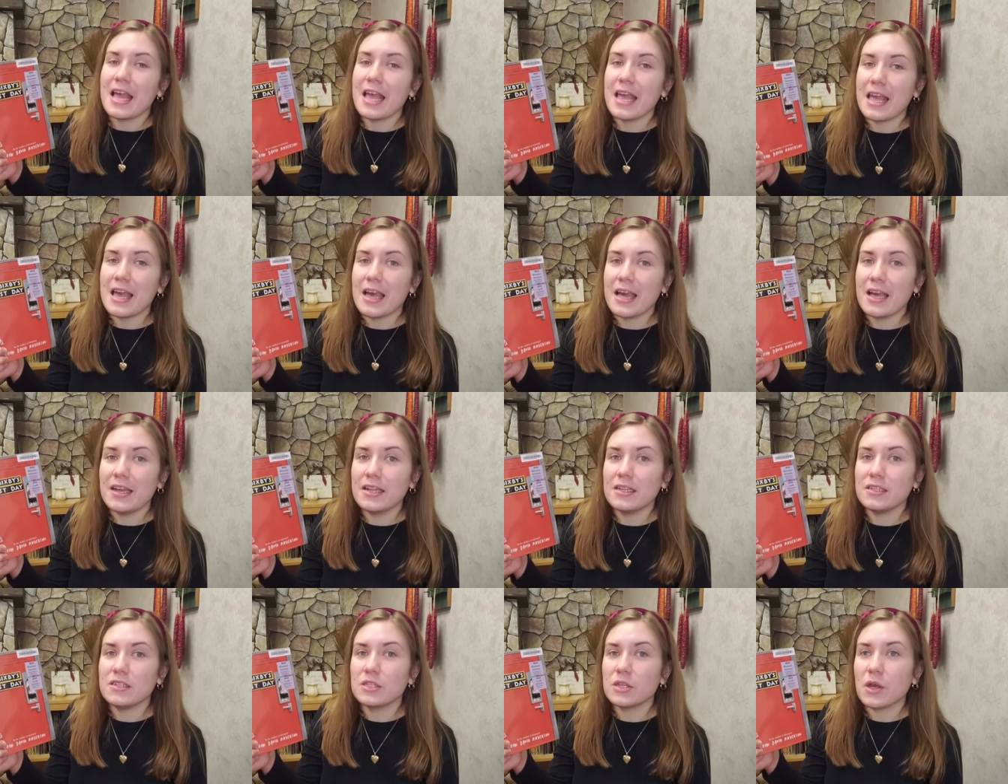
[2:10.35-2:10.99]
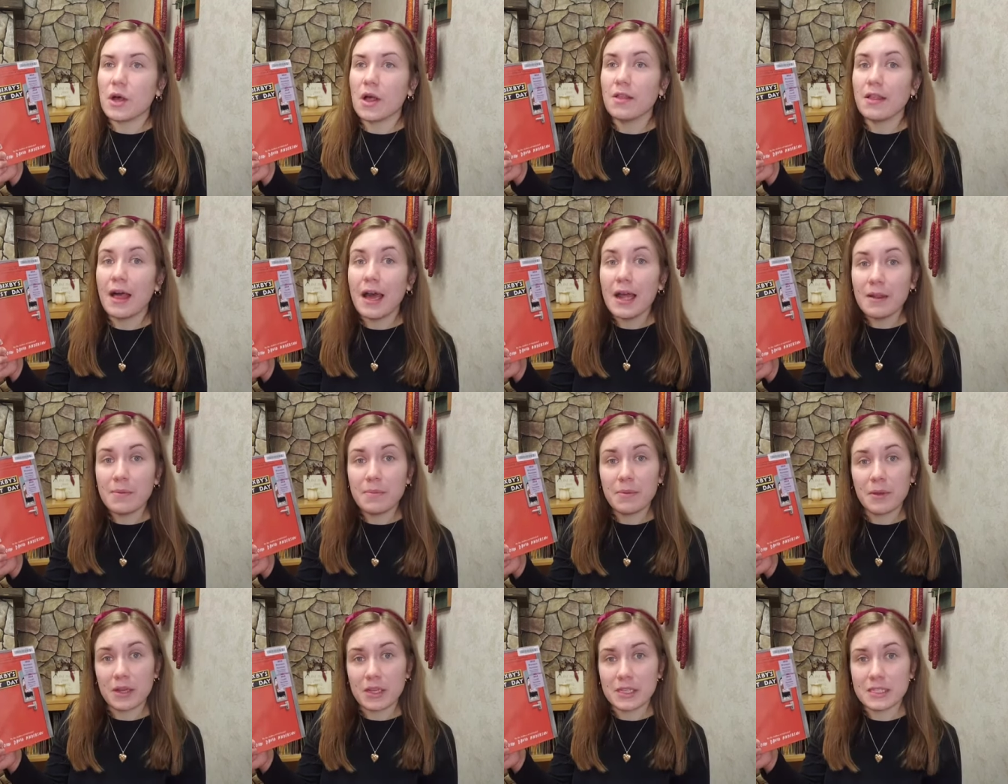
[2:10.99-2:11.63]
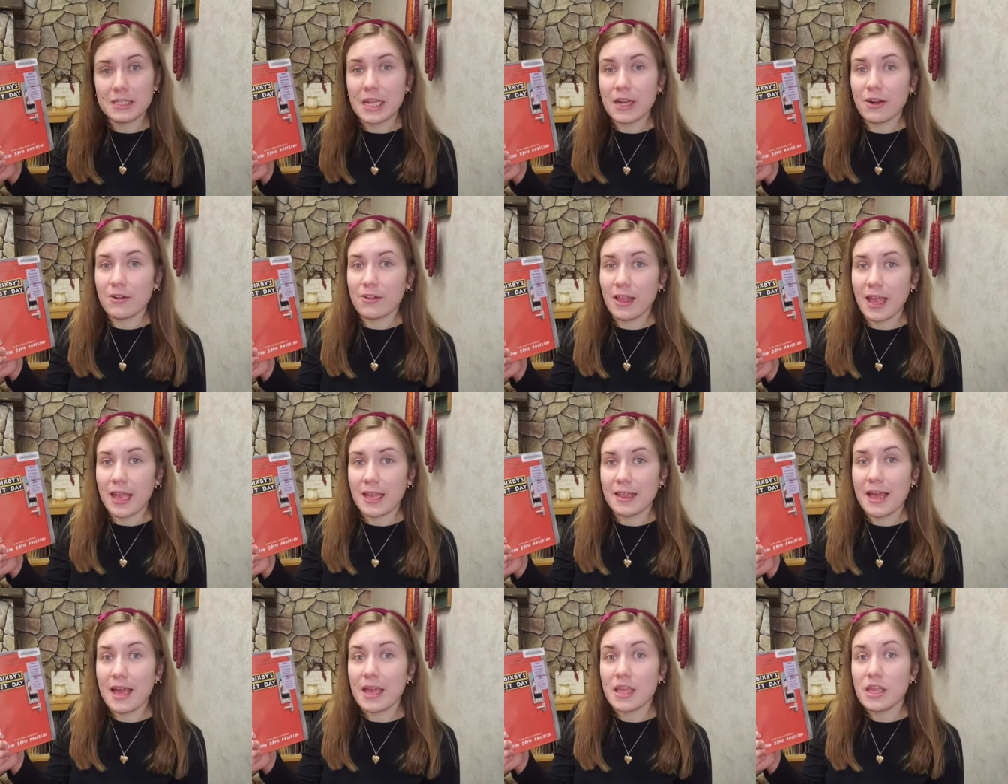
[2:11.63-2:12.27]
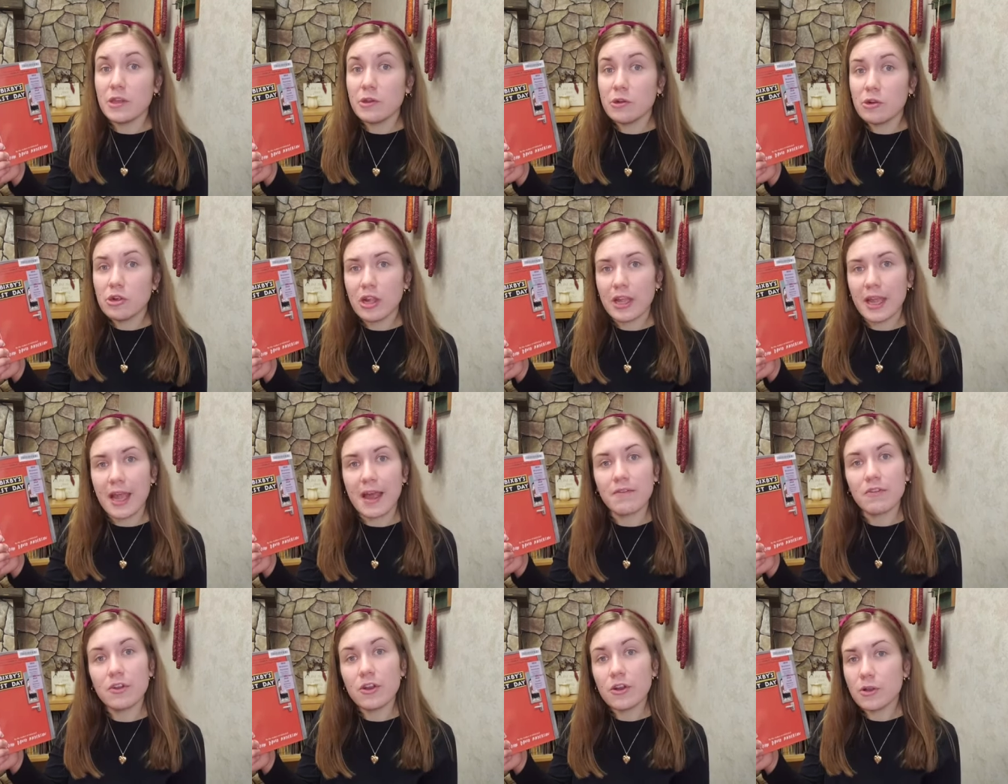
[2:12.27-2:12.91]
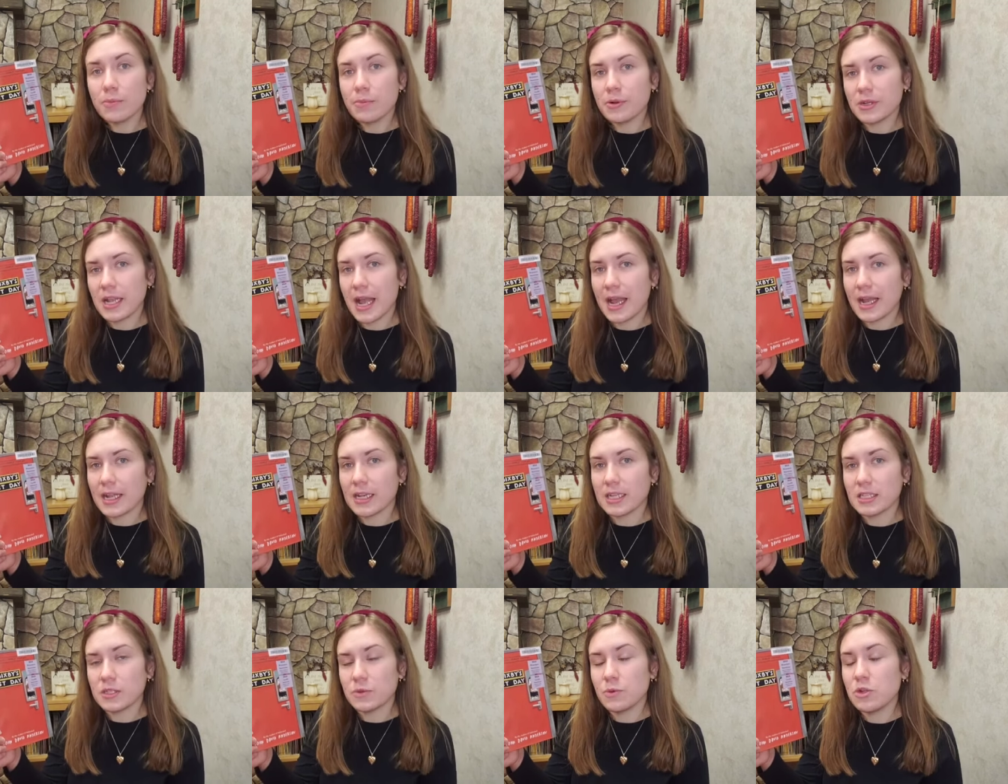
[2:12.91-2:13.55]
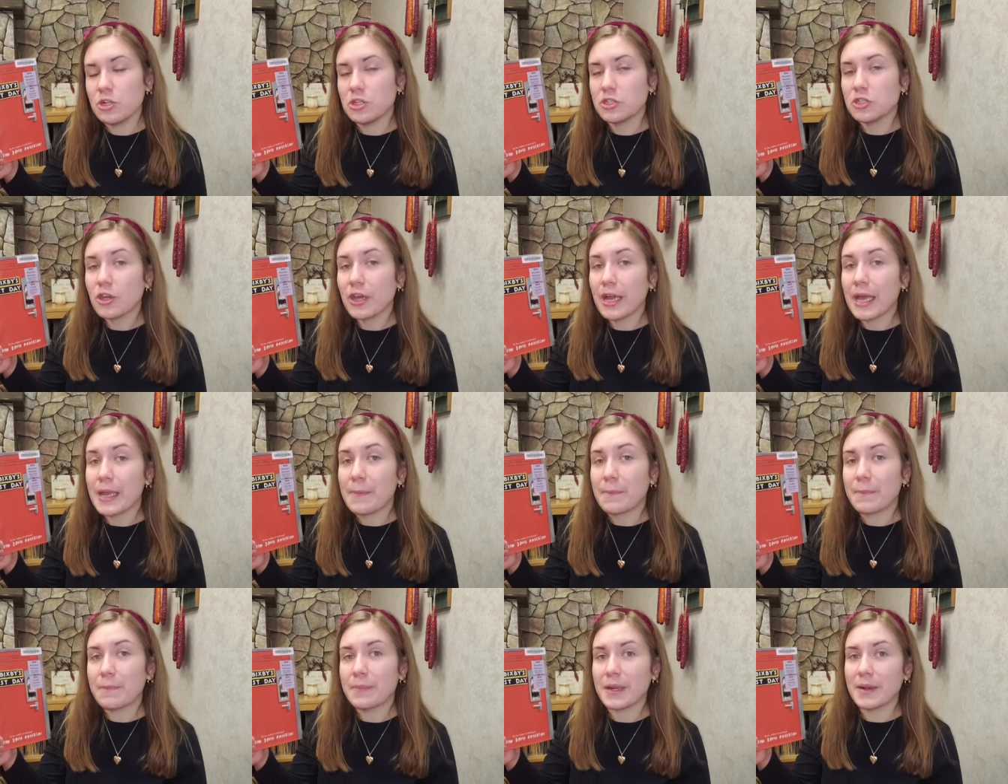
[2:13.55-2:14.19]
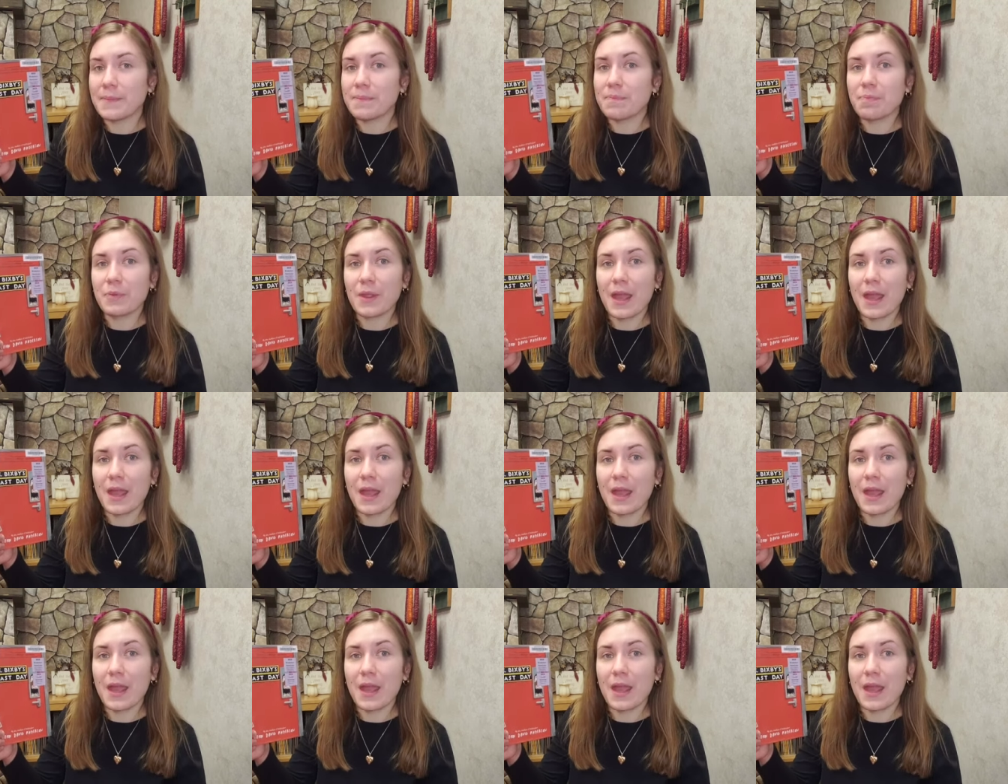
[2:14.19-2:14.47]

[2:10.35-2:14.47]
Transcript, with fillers: And a lot of books that are like that usually have girl protagonists, which is great, but